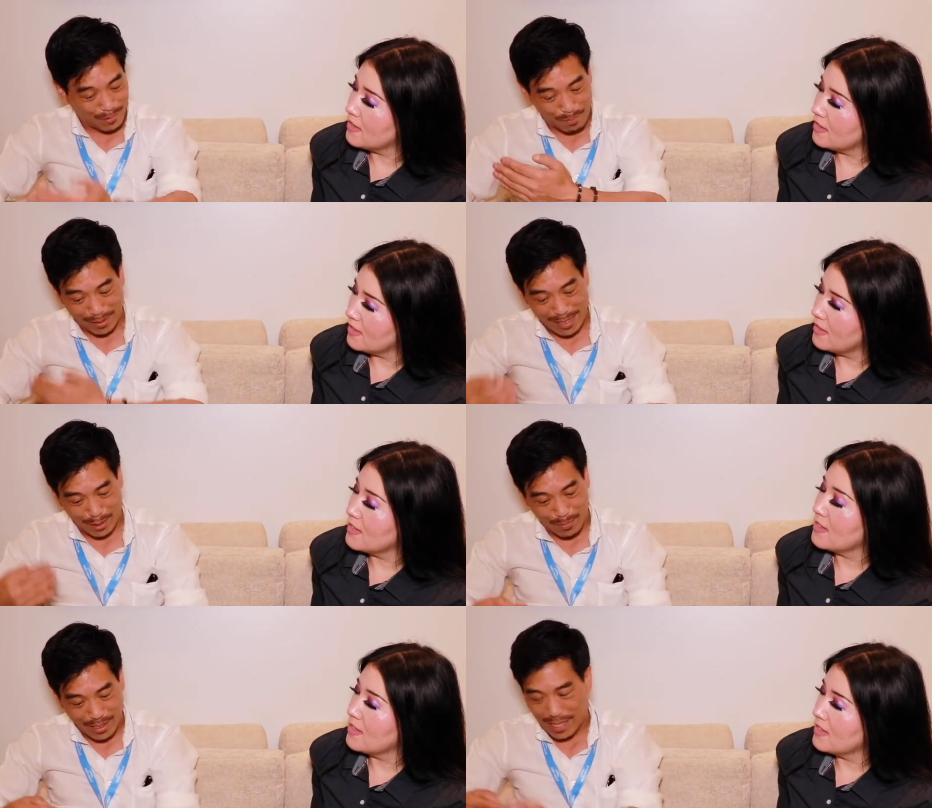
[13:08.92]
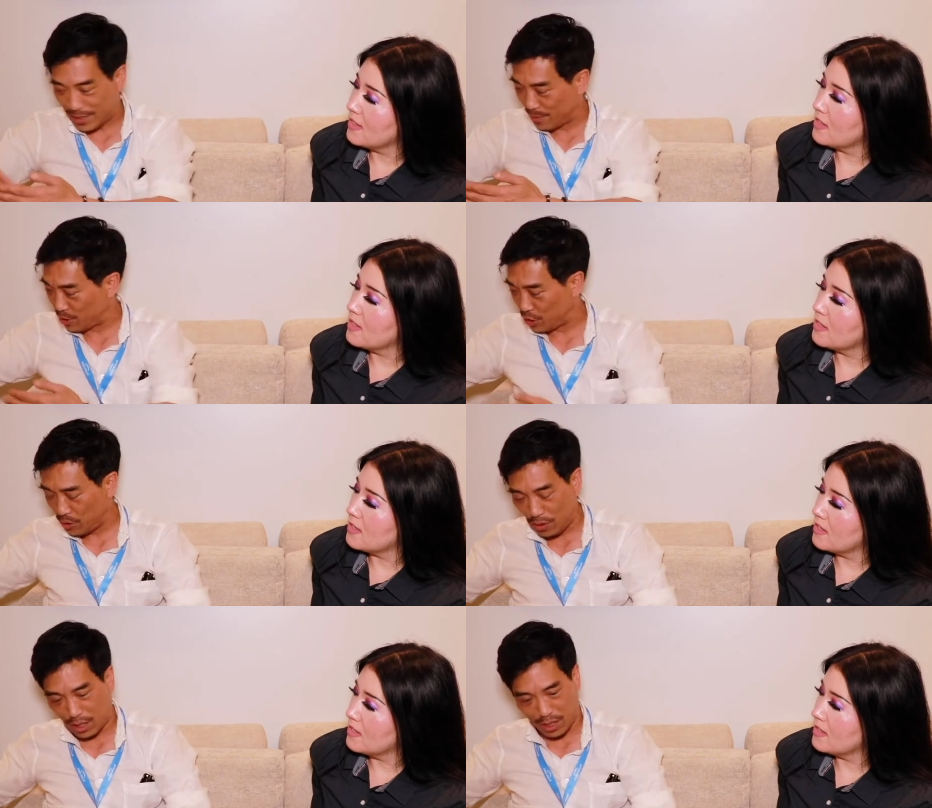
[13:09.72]
Speaker 1: replace me as I was
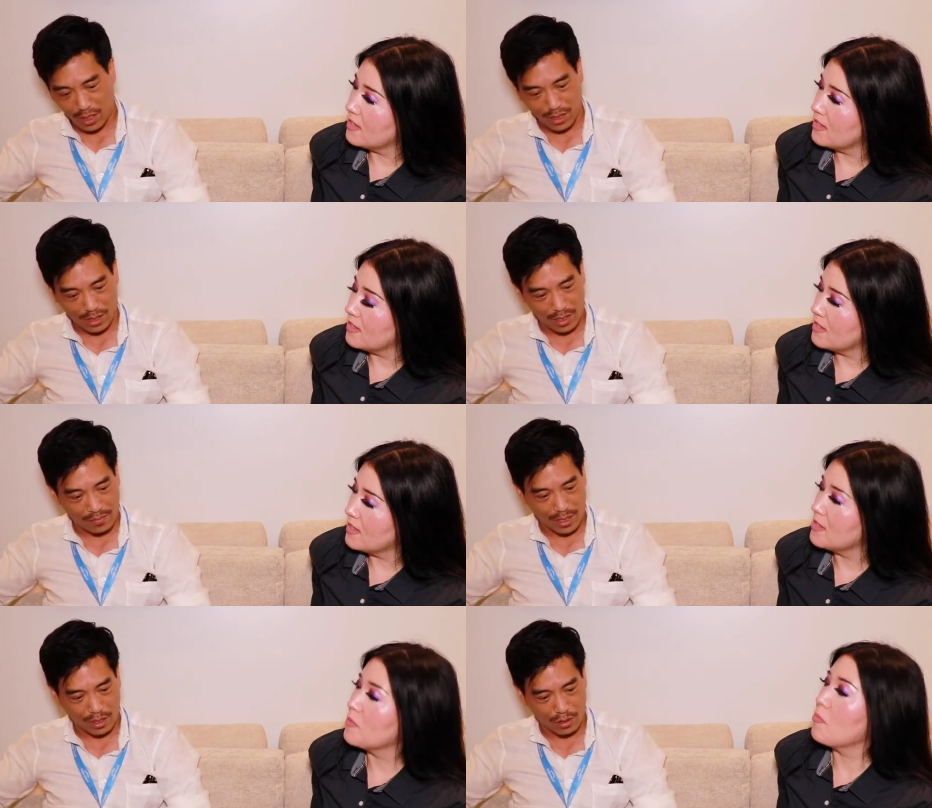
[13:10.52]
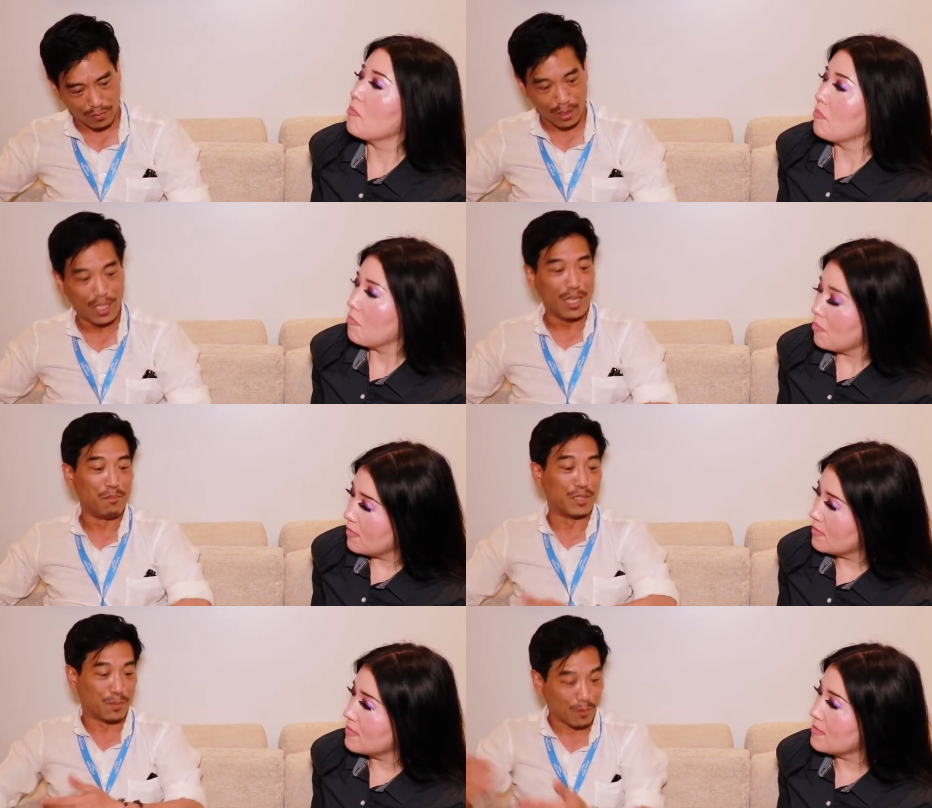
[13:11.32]
shooting things in Vancouver,
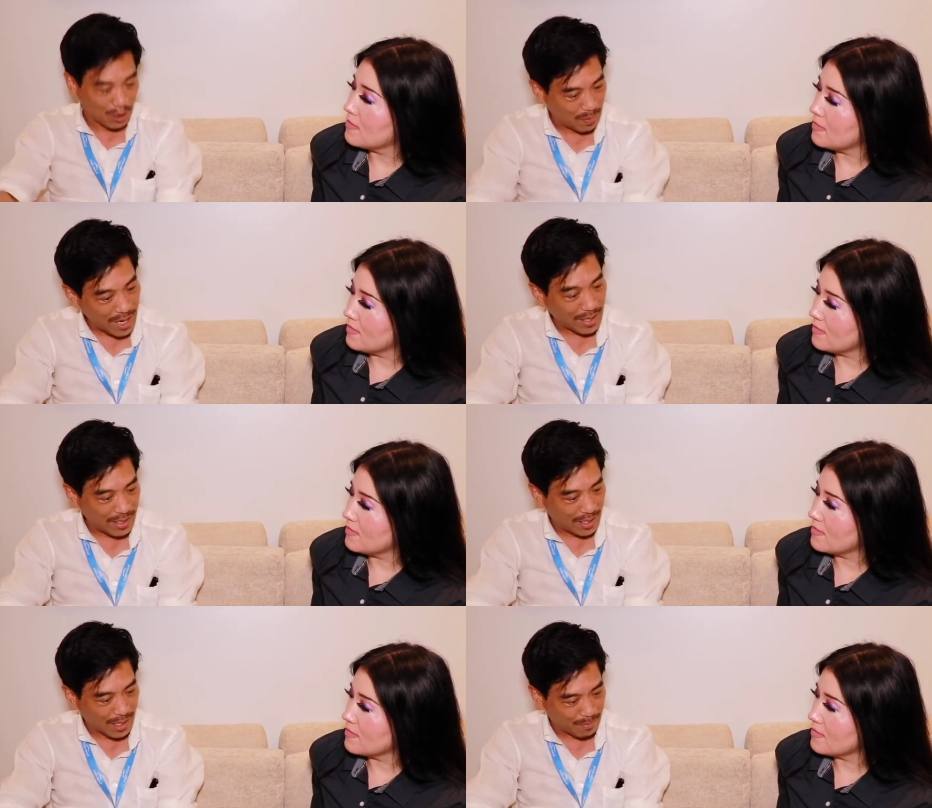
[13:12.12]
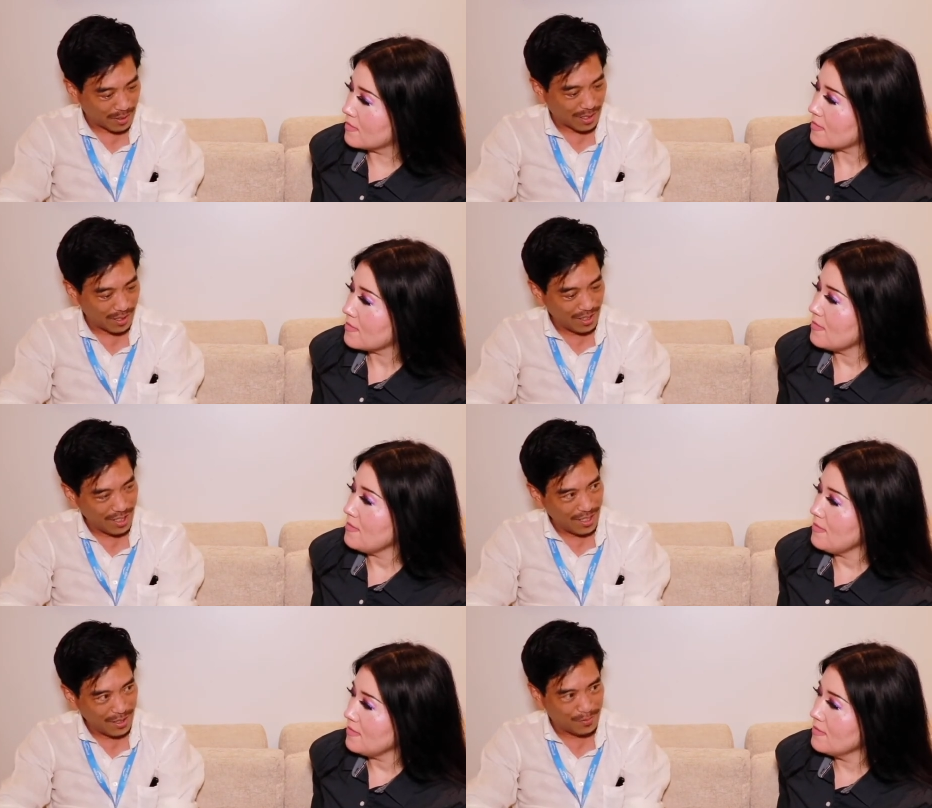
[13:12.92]
but supposed to be editing up there
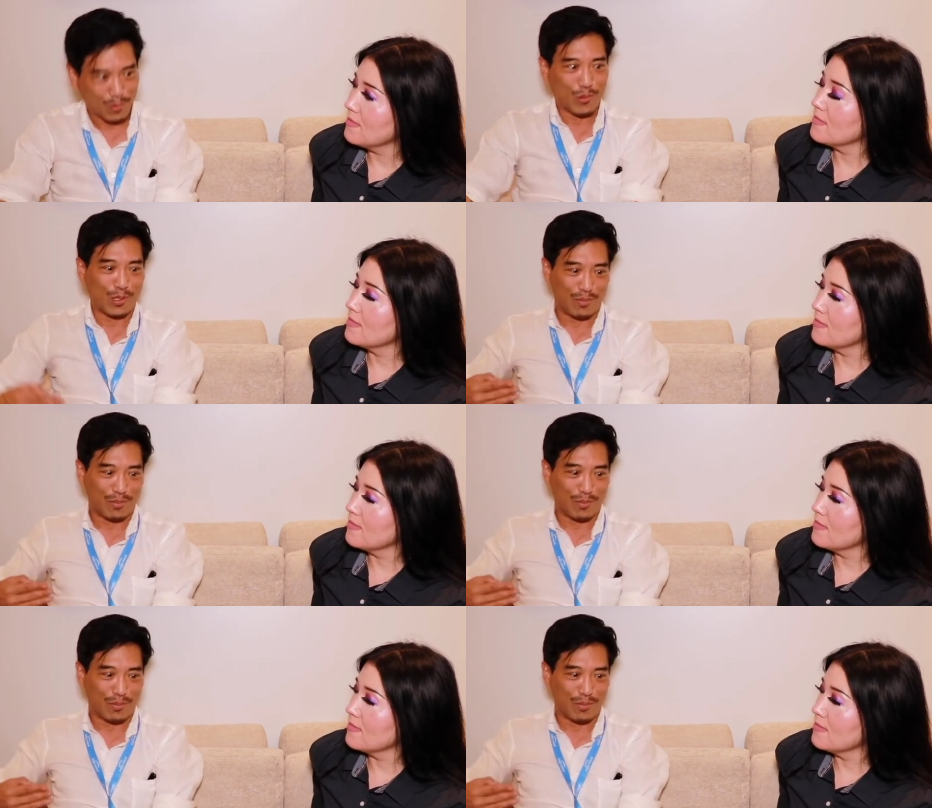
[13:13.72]
for Warner